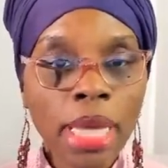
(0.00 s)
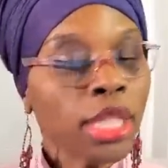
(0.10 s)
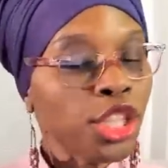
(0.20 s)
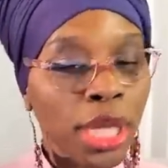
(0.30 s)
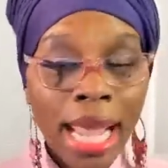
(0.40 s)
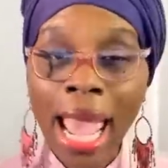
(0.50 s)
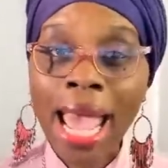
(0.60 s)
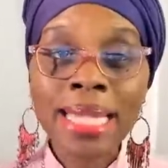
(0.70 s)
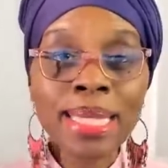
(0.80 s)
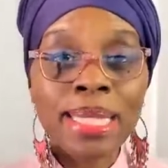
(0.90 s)
She
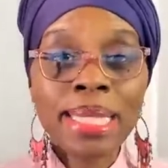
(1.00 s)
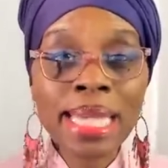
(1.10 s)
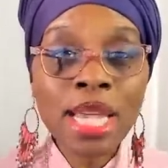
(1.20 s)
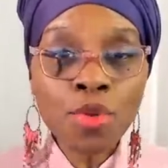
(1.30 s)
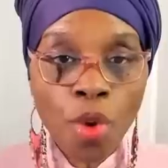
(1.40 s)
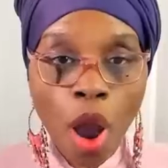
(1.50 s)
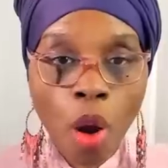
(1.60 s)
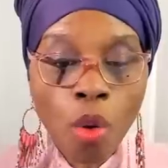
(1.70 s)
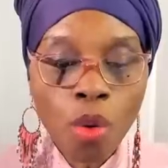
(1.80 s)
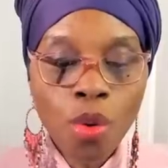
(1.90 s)
has
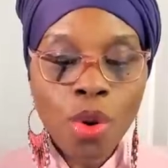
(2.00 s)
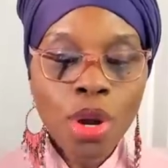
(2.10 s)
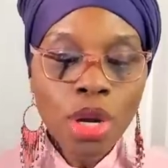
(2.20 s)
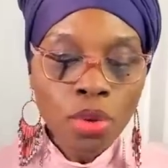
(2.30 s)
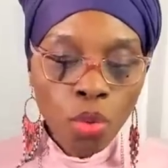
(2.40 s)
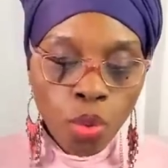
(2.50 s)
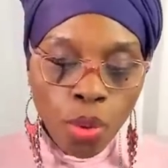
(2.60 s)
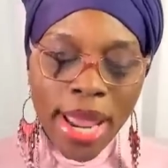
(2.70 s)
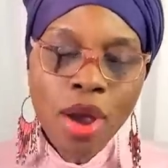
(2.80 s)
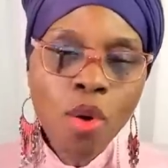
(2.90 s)
zero
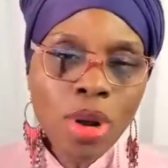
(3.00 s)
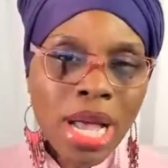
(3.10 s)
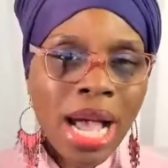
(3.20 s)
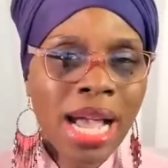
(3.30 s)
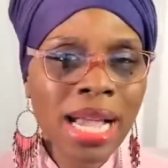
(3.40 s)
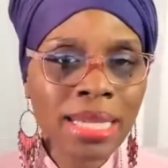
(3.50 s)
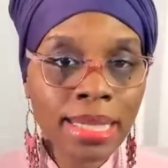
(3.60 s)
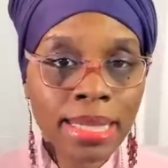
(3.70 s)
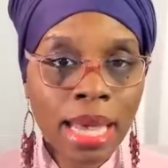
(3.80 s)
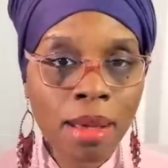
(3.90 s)
real
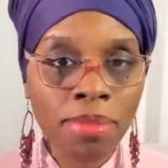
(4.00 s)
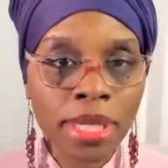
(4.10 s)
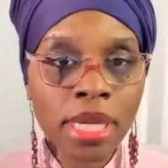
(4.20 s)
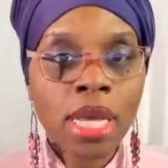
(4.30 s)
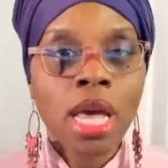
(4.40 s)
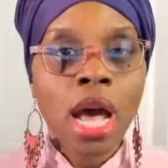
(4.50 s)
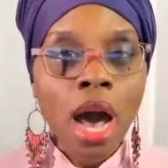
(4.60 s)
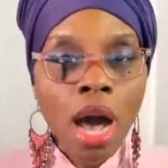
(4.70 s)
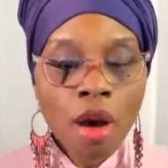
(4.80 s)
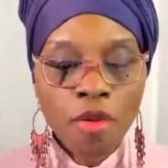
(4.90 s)
concept
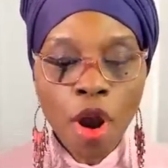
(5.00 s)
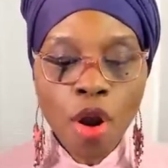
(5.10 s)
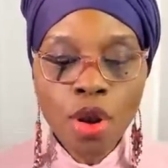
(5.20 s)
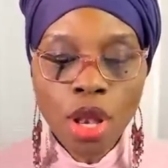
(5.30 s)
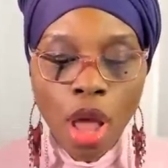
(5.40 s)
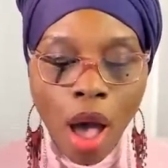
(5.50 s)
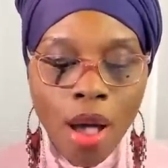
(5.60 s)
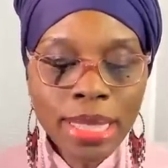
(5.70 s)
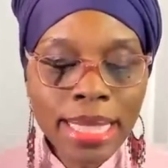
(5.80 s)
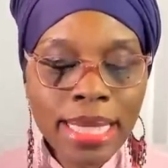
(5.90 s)
of her
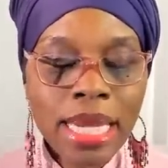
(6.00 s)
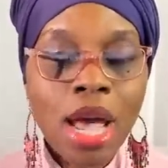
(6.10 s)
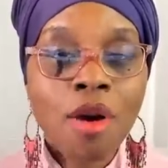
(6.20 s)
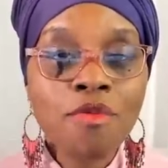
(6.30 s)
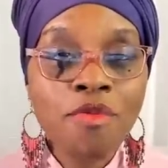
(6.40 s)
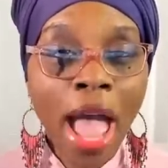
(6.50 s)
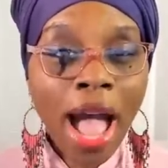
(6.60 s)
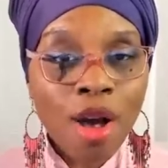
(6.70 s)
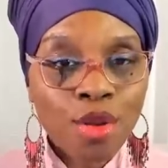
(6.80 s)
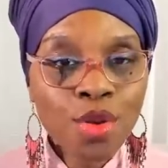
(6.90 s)
lost
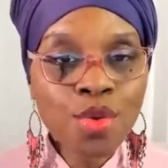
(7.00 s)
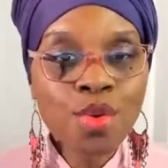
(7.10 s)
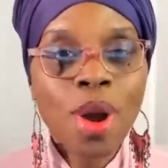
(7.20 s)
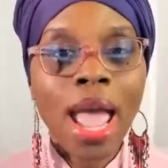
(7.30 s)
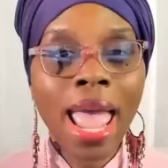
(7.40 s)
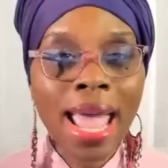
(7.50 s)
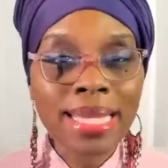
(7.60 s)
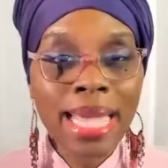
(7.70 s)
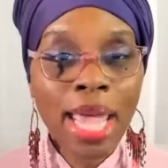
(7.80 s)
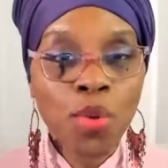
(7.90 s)
value
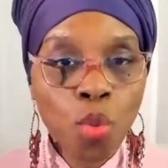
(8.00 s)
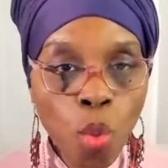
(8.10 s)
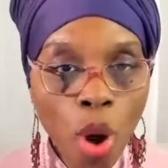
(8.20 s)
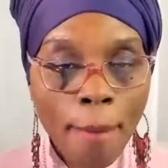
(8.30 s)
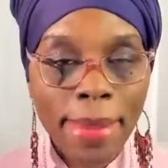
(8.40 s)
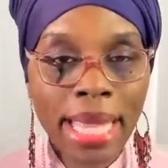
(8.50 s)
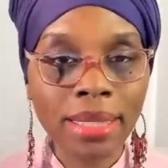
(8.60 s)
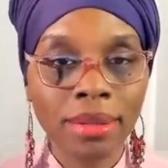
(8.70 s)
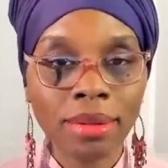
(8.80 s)
as a woman.